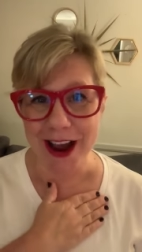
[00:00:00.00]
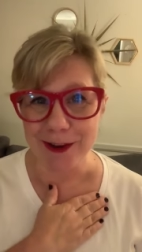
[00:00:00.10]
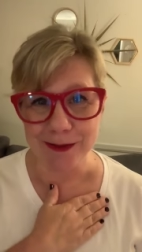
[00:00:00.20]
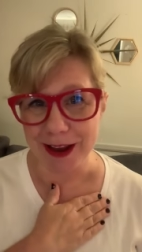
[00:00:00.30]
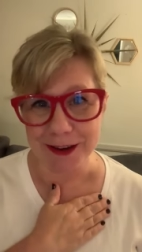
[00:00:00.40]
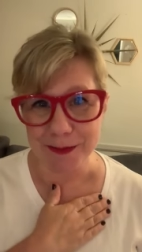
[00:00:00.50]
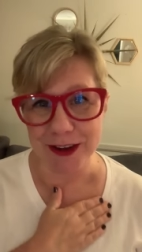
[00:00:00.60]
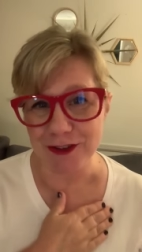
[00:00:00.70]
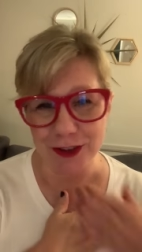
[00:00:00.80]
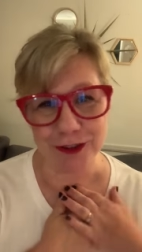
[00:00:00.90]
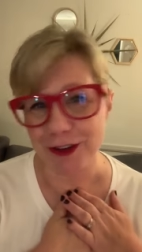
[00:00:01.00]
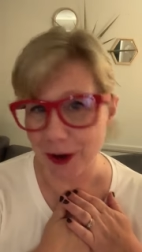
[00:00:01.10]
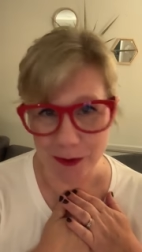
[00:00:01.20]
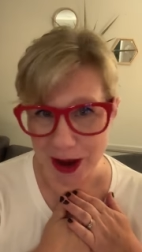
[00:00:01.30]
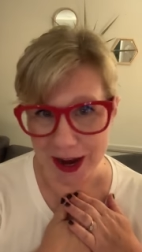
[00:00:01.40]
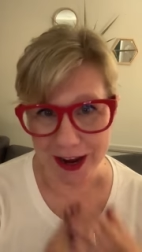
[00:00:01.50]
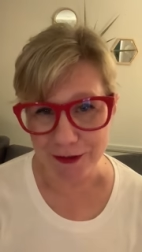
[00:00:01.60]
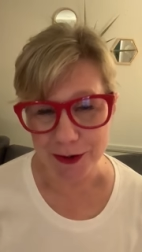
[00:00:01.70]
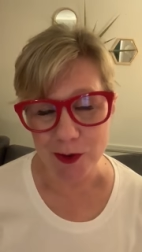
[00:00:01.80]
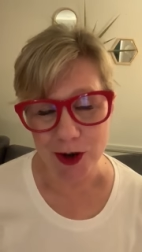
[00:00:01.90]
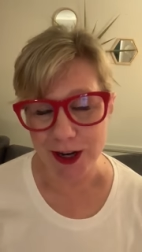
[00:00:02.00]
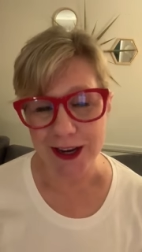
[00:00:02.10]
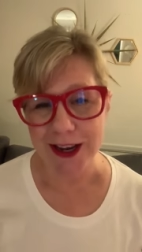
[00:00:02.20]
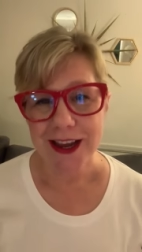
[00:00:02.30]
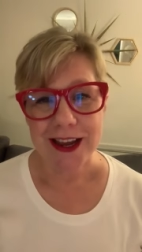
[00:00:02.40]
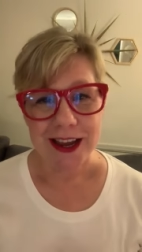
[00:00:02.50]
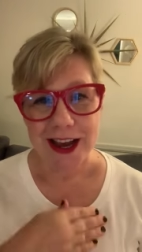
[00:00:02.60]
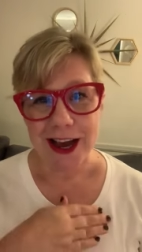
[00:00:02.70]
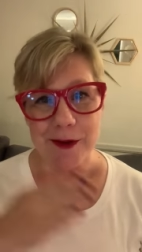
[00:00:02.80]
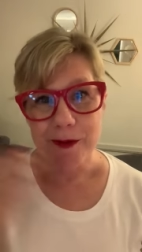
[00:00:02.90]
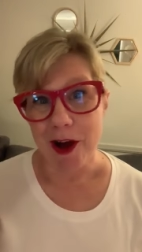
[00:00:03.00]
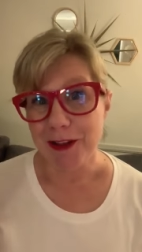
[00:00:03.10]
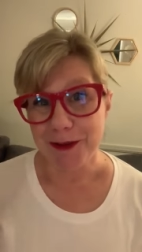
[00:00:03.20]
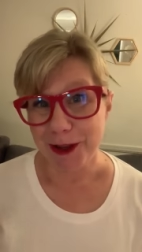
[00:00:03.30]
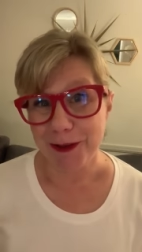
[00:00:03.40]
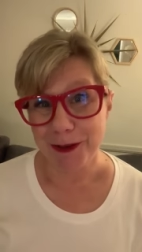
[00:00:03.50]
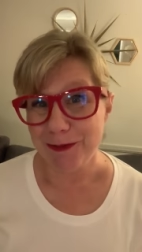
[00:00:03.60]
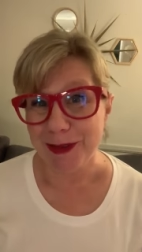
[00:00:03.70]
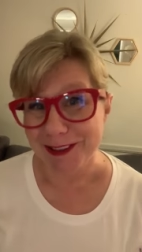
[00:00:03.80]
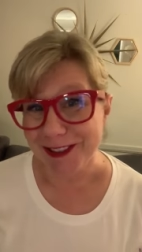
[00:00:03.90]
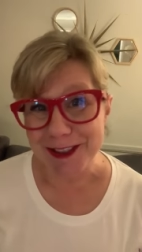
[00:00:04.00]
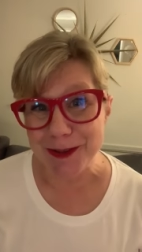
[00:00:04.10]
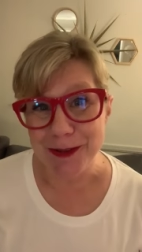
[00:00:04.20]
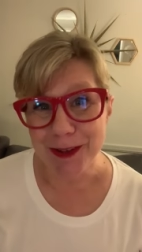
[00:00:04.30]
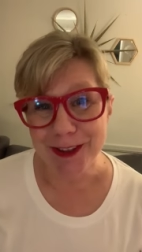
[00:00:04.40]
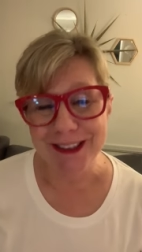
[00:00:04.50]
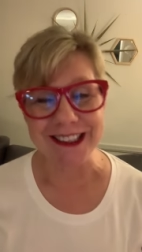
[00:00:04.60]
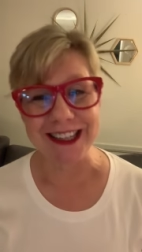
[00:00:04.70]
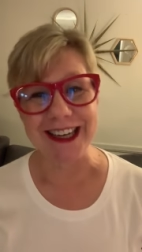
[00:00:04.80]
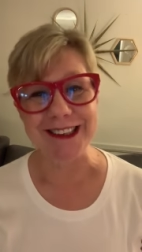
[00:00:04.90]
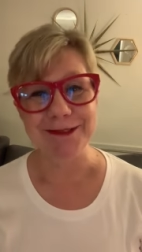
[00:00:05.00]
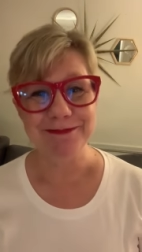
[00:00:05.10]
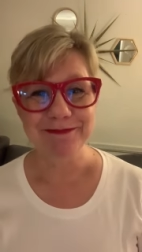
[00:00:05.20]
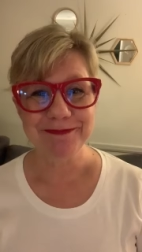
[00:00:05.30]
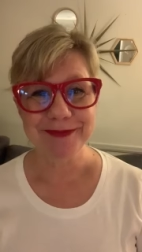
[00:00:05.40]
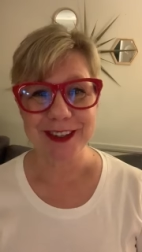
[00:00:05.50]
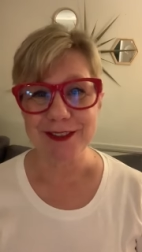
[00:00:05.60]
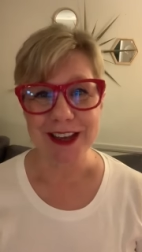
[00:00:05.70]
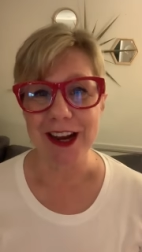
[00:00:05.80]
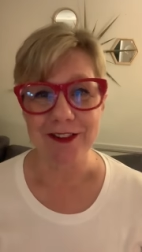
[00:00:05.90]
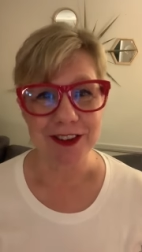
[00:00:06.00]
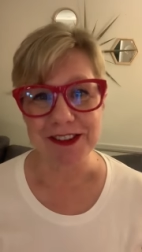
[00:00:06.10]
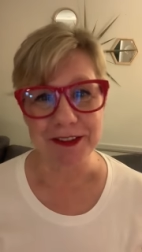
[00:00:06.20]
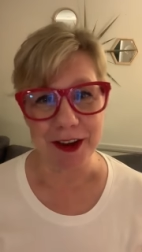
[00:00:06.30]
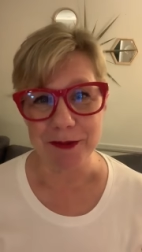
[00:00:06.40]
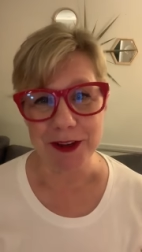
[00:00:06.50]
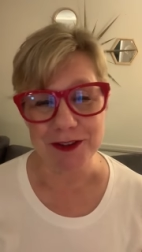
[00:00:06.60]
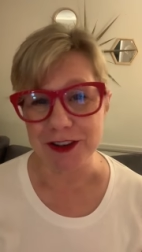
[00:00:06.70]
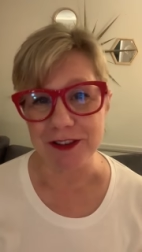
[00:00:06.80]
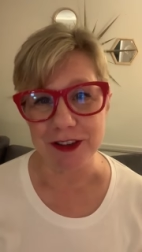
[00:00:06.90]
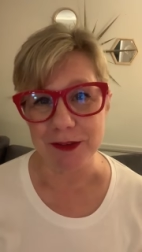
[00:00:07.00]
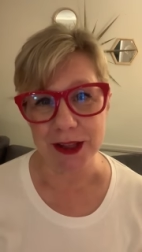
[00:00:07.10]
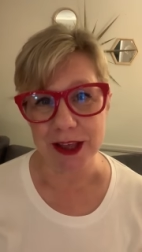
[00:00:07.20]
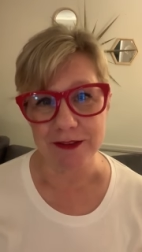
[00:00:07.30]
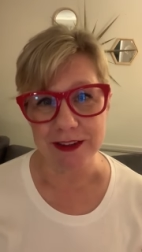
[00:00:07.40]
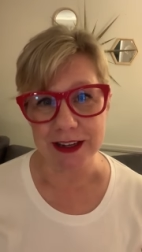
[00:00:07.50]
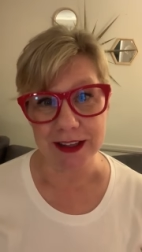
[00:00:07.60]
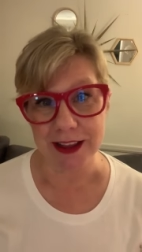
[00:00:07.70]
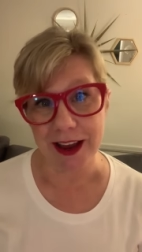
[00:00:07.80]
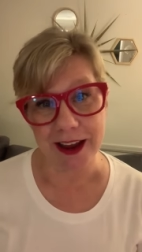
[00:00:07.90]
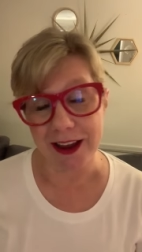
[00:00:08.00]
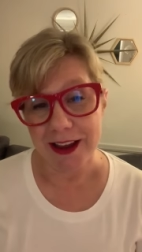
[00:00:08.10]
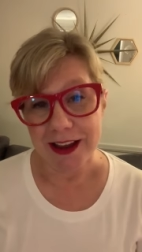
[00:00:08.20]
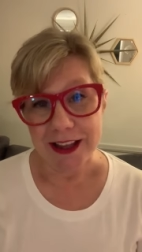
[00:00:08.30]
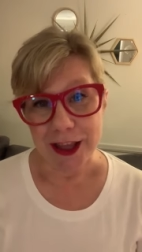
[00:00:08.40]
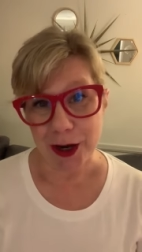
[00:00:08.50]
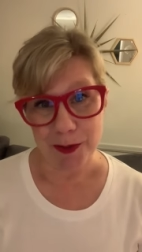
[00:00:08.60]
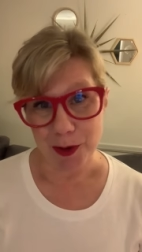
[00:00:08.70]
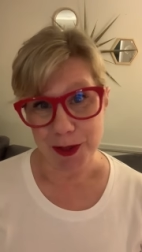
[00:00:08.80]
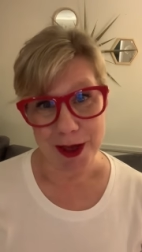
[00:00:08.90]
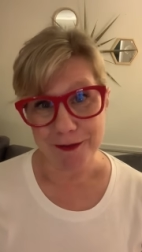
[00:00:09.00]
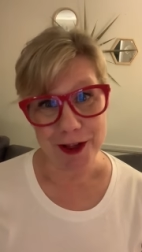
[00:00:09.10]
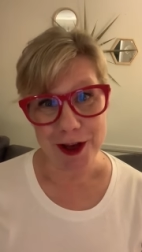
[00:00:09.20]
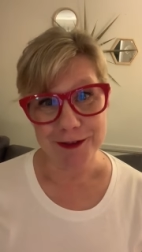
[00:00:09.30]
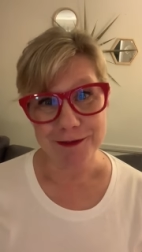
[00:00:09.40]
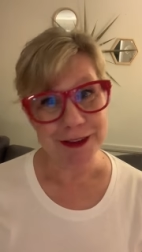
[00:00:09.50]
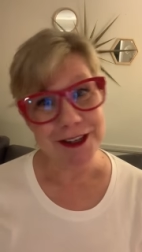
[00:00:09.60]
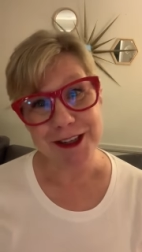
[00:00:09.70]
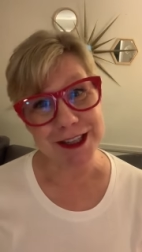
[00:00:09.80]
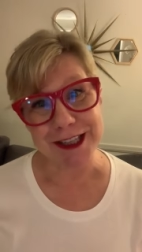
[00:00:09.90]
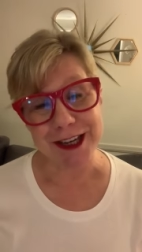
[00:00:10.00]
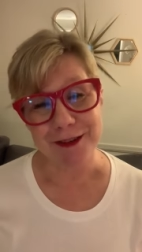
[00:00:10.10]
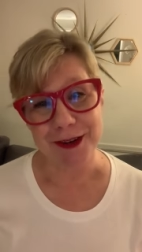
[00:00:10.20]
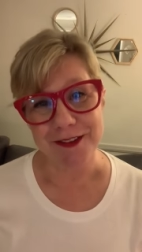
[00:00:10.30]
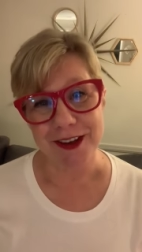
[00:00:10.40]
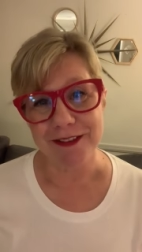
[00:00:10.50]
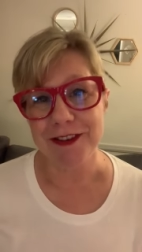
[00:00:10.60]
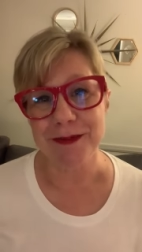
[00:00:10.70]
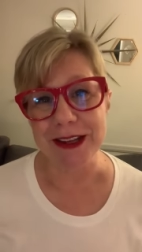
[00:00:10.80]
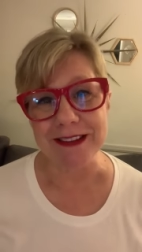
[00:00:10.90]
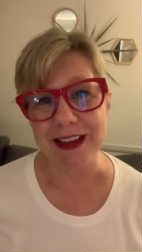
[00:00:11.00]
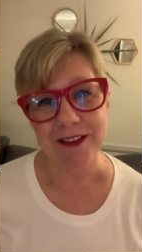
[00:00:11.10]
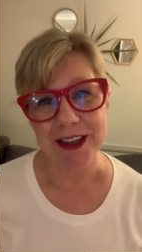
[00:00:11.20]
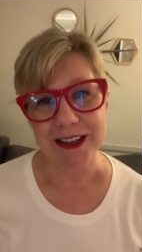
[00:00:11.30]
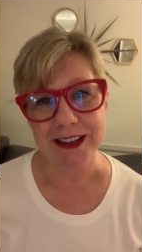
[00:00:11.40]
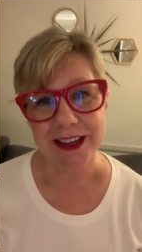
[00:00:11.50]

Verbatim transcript: I read my children awake every morning um, all the way through middle school. Um, it was kind of just a family tradition and we loved it and they they are both lifelong readers at 25 and 27.